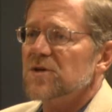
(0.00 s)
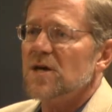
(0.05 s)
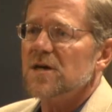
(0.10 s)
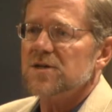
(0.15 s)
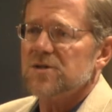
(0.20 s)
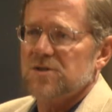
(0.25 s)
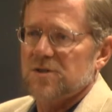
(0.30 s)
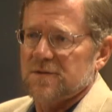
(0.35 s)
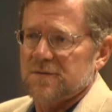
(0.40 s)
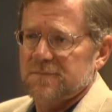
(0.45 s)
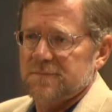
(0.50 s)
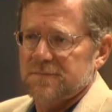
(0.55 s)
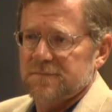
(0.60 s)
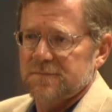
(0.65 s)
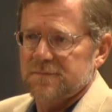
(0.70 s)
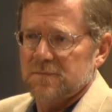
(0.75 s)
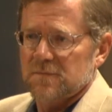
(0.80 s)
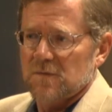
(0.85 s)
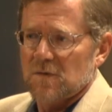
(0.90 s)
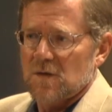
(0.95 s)
of production.
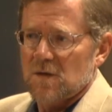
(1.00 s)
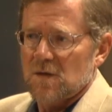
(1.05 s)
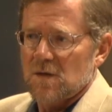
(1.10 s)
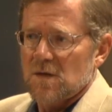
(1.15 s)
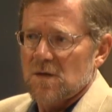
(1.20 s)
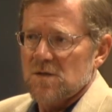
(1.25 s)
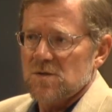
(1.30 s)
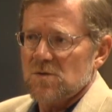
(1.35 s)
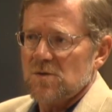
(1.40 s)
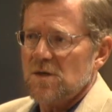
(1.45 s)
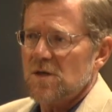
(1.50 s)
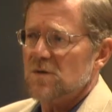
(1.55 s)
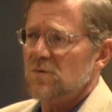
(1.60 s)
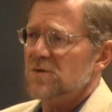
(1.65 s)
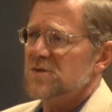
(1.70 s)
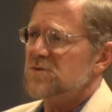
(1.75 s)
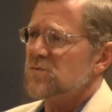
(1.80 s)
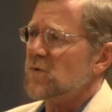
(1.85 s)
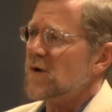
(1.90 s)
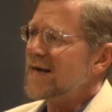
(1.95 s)
So, in other
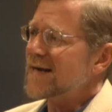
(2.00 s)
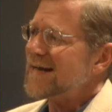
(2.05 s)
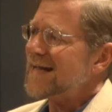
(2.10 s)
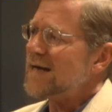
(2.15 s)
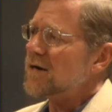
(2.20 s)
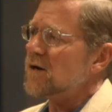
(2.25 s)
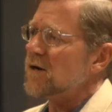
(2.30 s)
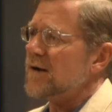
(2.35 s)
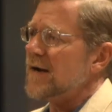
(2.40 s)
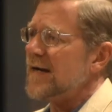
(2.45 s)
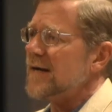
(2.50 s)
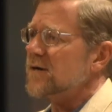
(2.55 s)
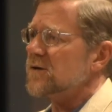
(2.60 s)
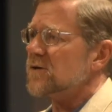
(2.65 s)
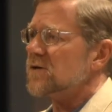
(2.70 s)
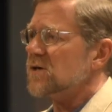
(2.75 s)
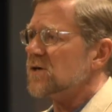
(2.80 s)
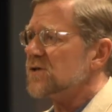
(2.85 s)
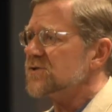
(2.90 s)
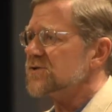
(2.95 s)
words, right now our
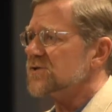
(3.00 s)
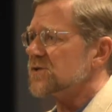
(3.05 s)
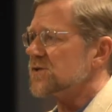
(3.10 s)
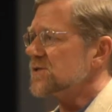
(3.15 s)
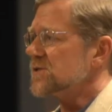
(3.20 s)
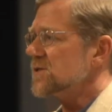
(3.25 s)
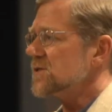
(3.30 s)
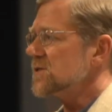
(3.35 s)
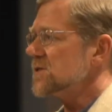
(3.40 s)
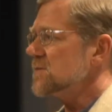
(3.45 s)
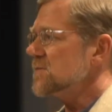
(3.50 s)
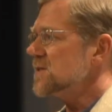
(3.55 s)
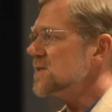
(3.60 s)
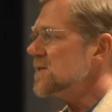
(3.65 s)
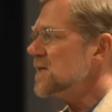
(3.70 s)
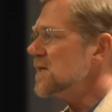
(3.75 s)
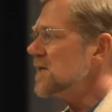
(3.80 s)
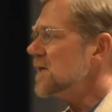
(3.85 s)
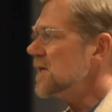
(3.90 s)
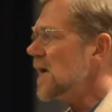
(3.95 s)
agricultural system
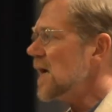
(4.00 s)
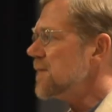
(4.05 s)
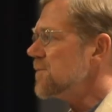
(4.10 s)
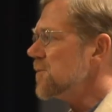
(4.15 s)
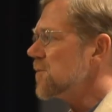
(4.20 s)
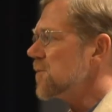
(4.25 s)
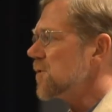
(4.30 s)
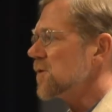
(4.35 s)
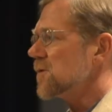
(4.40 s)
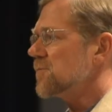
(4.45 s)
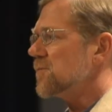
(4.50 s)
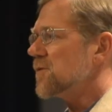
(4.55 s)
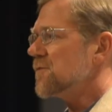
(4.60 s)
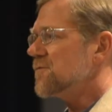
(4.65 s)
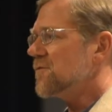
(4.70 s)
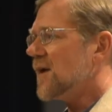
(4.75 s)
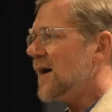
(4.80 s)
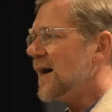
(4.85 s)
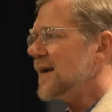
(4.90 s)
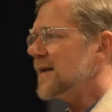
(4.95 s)
is incapable of
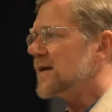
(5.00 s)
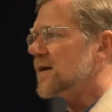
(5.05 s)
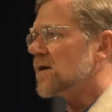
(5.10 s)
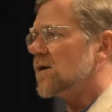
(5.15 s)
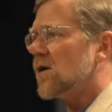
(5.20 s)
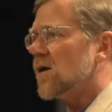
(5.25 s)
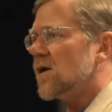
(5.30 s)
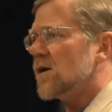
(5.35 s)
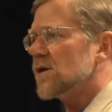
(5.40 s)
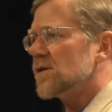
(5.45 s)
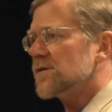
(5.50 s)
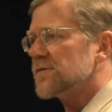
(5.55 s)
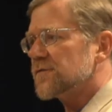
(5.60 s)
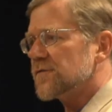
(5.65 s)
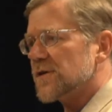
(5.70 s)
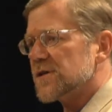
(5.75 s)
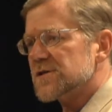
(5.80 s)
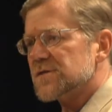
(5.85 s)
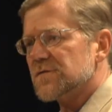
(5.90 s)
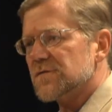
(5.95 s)
providing all the,
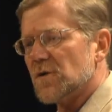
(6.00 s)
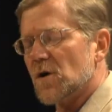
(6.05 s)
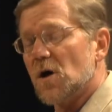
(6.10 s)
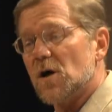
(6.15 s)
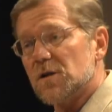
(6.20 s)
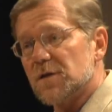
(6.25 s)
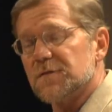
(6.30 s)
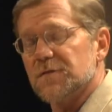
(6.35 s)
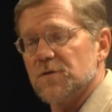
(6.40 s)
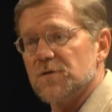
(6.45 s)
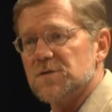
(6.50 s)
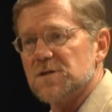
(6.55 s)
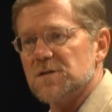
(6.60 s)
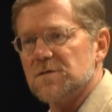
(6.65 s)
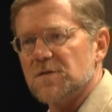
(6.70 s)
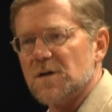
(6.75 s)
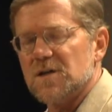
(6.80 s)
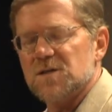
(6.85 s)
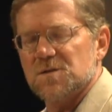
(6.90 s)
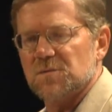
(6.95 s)
fresh, all the fruits
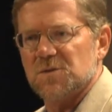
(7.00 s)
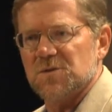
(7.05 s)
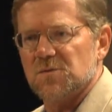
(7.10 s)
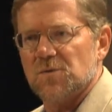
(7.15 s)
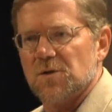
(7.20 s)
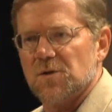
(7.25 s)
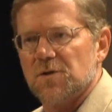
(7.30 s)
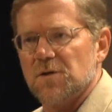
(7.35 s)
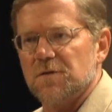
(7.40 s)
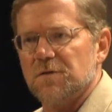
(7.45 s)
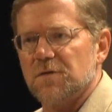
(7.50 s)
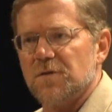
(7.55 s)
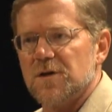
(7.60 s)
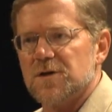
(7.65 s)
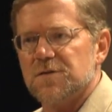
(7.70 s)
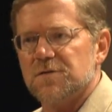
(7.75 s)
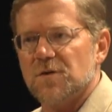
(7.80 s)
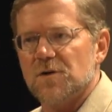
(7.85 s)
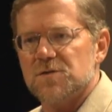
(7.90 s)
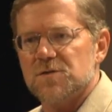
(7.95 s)
and vegetables, whether they're
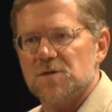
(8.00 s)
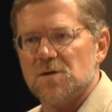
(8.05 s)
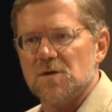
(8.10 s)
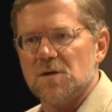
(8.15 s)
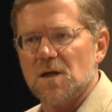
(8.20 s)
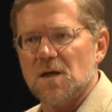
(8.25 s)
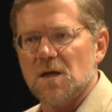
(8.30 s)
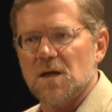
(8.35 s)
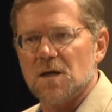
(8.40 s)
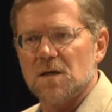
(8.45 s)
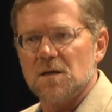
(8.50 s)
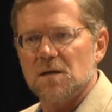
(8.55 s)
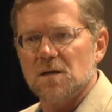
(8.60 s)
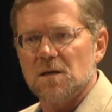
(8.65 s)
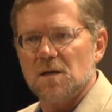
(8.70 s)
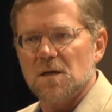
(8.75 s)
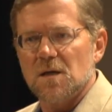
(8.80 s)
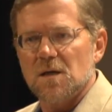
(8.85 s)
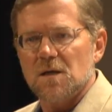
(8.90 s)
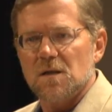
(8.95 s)
fresh, frozen, or canned,
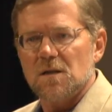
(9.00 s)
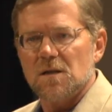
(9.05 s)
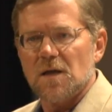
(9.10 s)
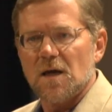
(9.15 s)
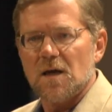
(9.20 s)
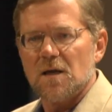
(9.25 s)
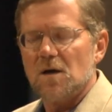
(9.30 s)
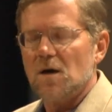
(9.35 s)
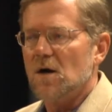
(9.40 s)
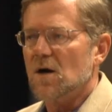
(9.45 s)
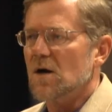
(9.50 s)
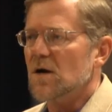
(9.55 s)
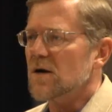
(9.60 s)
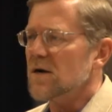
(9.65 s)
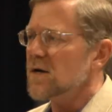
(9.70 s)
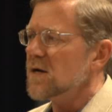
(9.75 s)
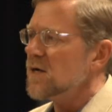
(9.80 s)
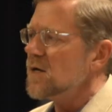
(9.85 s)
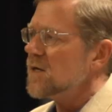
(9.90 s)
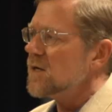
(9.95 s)
that
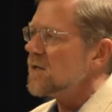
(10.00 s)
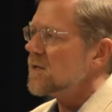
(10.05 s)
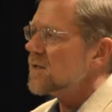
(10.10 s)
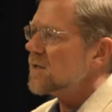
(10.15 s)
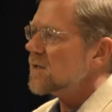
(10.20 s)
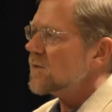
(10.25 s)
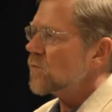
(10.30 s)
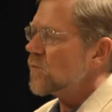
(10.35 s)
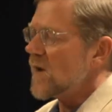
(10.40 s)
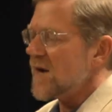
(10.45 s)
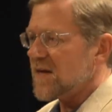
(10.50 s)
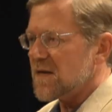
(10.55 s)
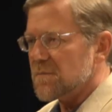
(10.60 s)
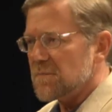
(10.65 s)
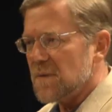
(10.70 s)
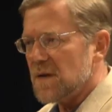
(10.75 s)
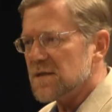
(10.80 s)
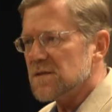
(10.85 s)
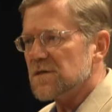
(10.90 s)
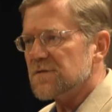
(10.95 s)
are
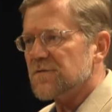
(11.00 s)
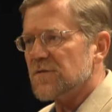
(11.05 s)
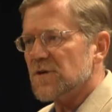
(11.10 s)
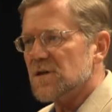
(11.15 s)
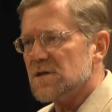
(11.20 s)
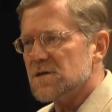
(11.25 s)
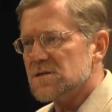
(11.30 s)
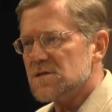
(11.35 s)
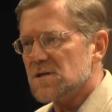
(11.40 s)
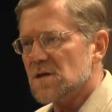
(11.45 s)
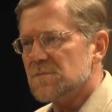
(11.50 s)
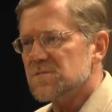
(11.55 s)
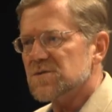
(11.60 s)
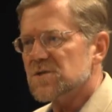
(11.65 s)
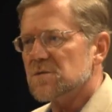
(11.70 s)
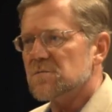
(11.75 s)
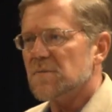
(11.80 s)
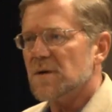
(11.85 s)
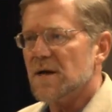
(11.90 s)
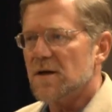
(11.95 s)
recommended for
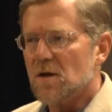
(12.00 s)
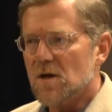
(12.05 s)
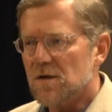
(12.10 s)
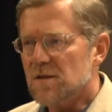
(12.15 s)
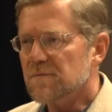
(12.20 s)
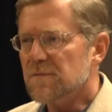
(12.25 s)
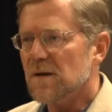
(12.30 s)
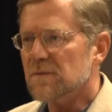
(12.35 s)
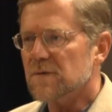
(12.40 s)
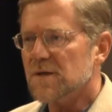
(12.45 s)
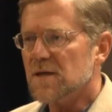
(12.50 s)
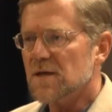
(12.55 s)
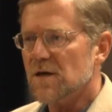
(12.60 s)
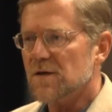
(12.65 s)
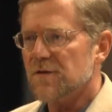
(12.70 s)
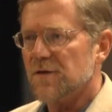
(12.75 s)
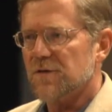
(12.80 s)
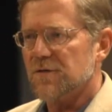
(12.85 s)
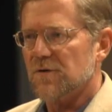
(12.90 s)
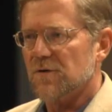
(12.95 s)
consumption by all the public
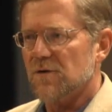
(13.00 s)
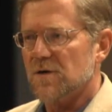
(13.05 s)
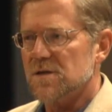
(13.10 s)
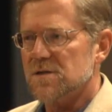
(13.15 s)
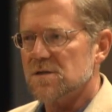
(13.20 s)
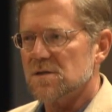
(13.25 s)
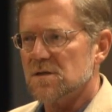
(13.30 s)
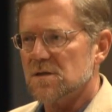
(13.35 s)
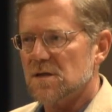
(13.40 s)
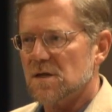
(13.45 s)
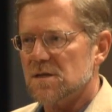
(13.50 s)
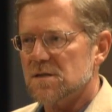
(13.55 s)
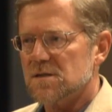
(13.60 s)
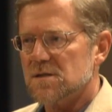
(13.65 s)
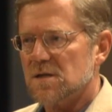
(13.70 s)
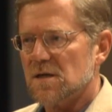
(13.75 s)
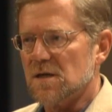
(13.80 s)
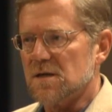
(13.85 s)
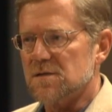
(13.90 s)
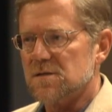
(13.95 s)
health authorities in the United
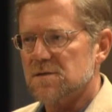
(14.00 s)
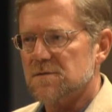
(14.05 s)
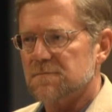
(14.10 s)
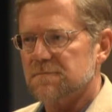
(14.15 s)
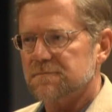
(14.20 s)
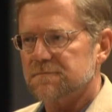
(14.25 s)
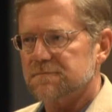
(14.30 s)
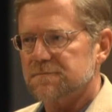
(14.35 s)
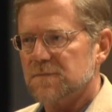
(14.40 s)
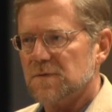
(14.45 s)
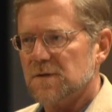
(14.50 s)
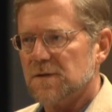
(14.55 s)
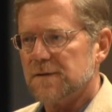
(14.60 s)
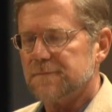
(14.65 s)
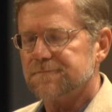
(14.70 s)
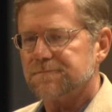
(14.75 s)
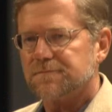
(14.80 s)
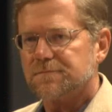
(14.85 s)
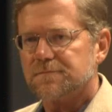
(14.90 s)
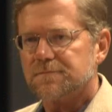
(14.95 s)
States. Okay?
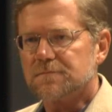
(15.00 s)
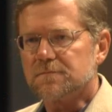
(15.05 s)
